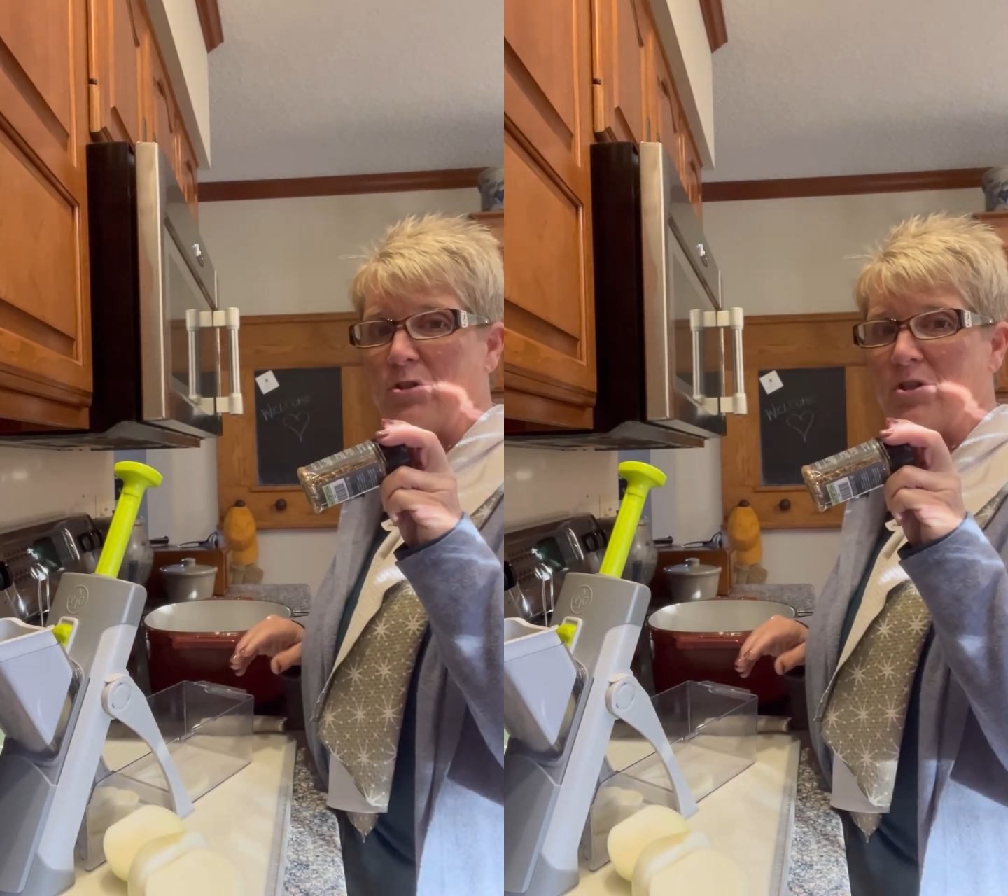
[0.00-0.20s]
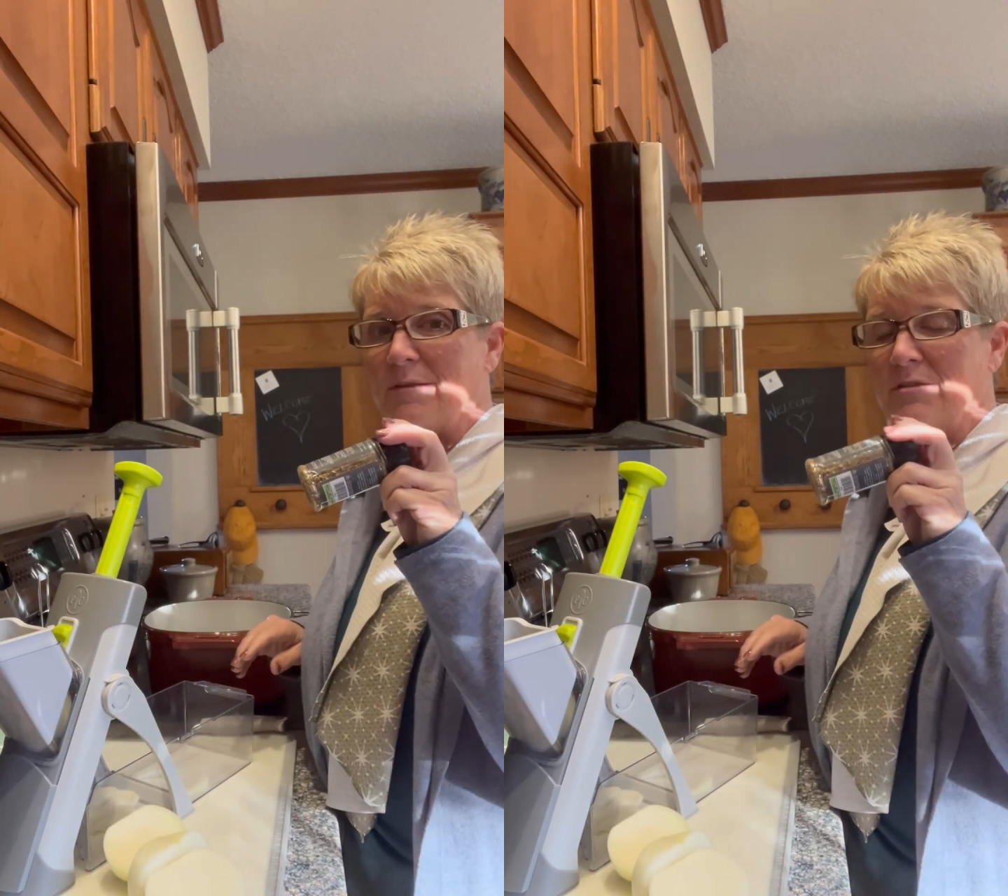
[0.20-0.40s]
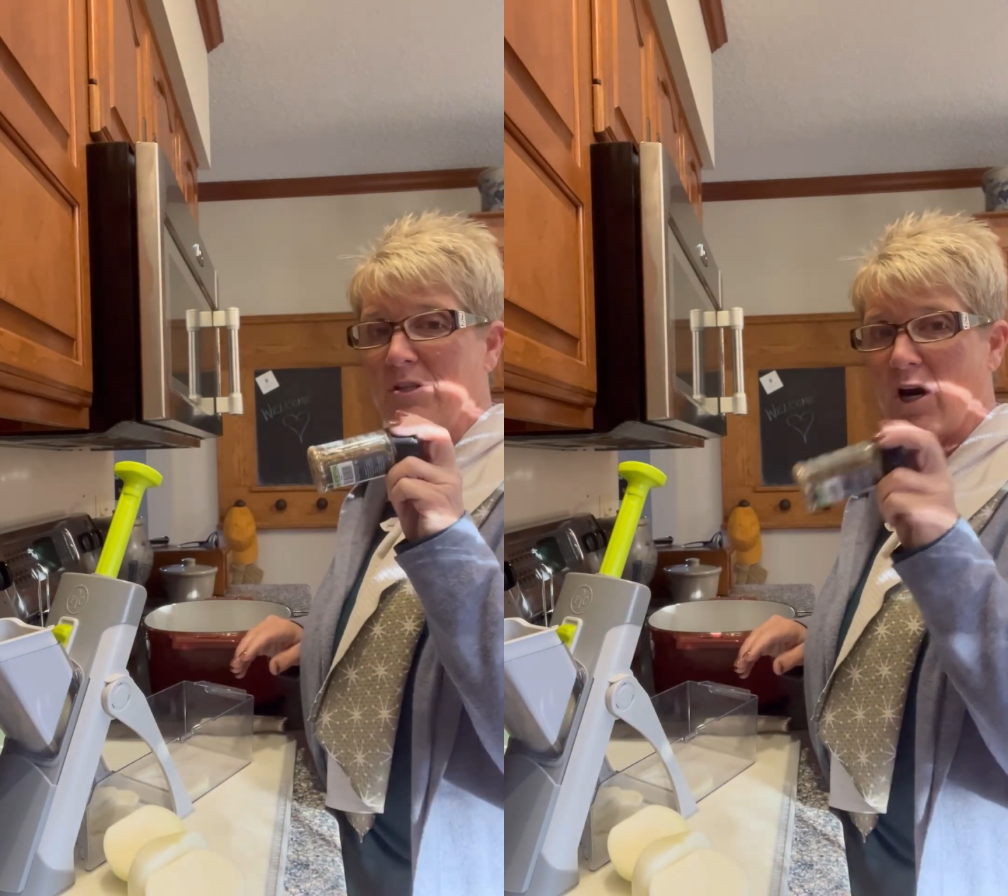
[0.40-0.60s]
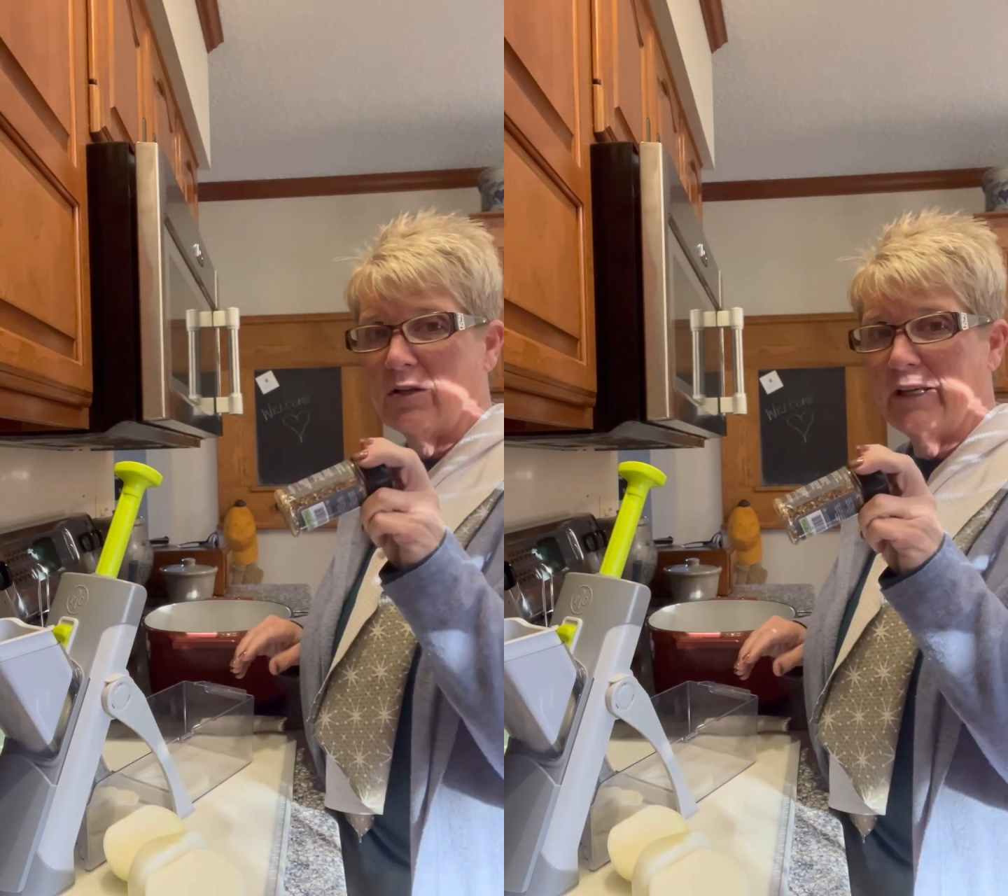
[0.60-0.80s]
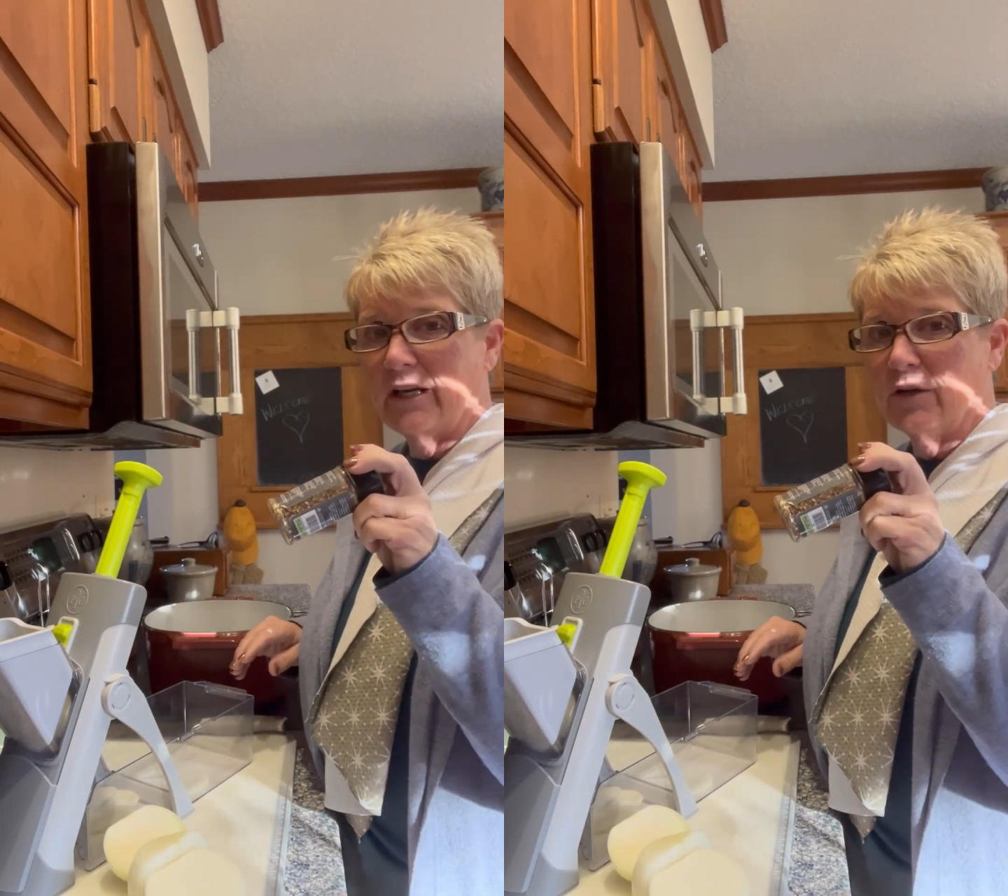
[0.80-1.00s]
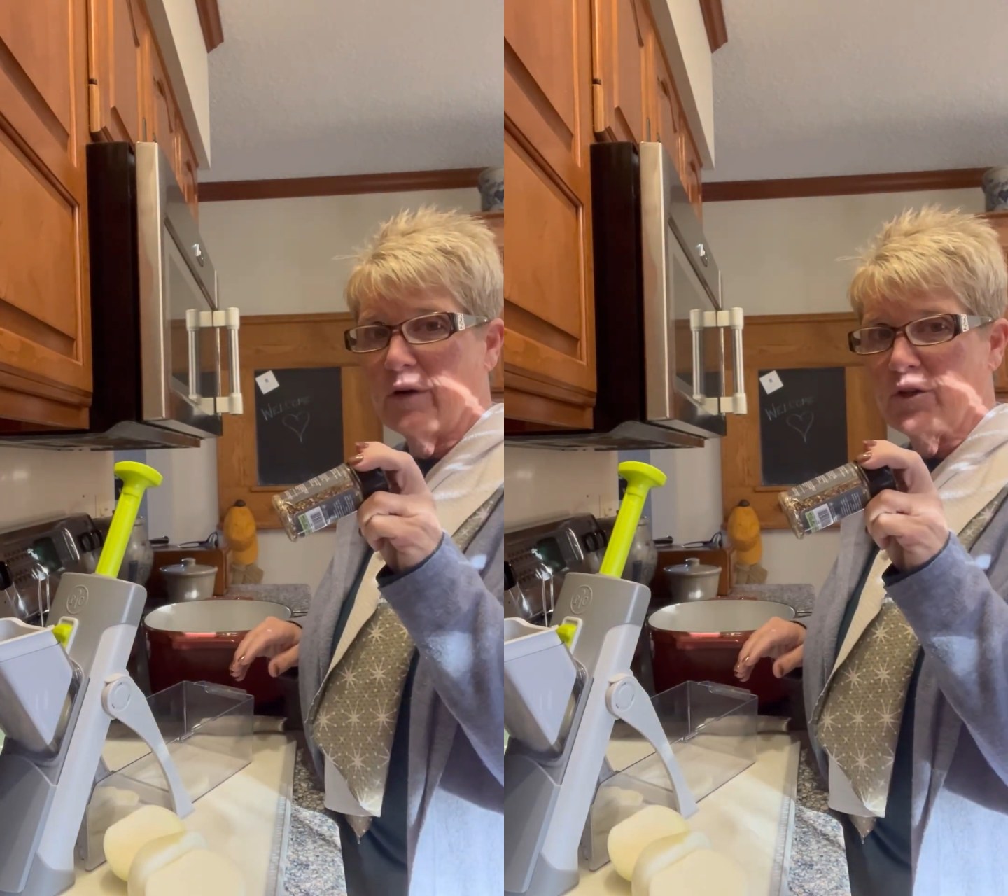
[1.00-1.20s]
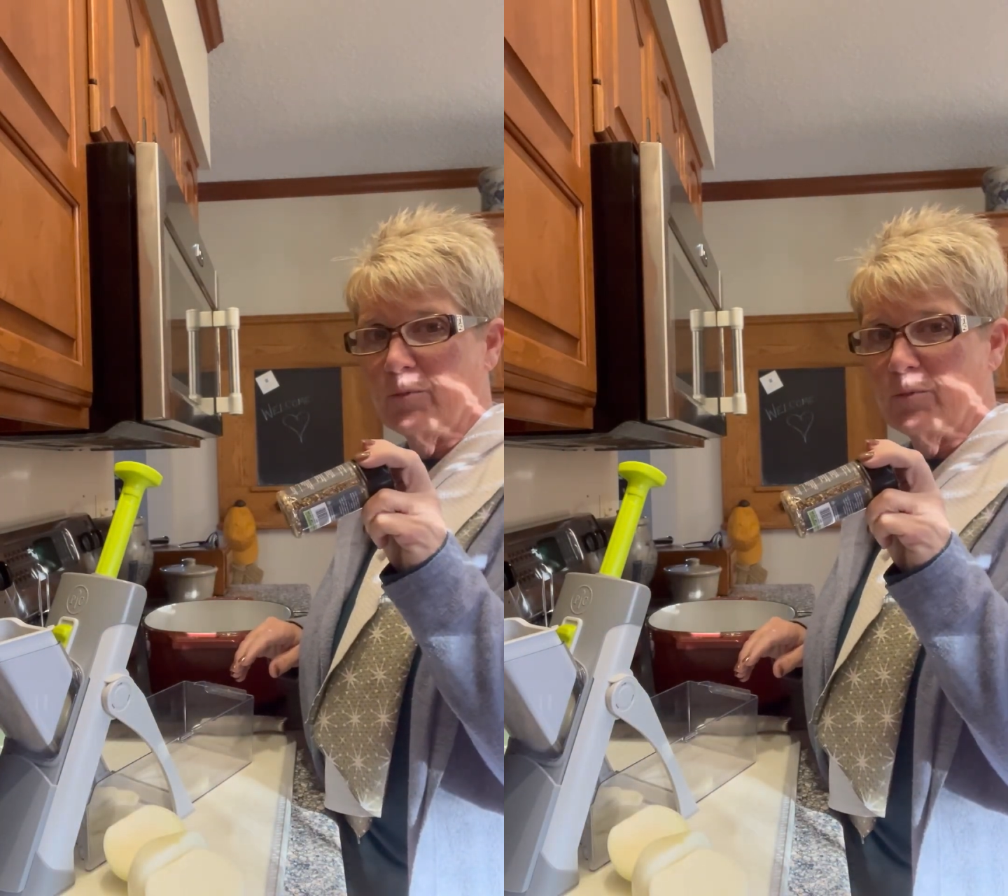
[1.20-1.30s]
Chef's garlic and crushed